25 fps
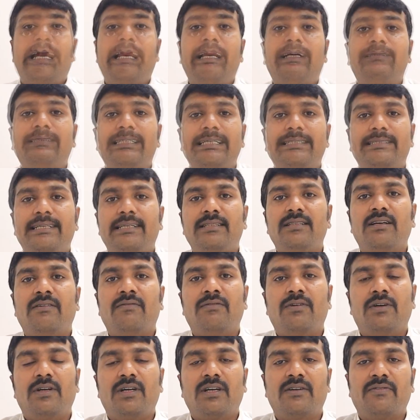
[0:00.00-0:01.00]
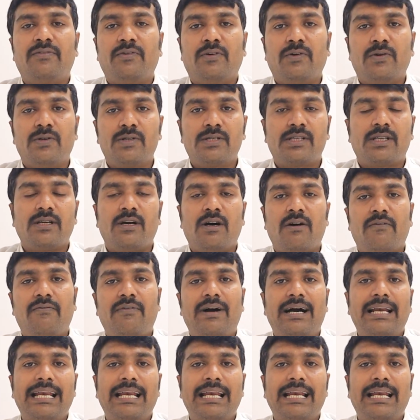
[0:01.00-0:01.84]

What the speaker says: Increasing the workforce of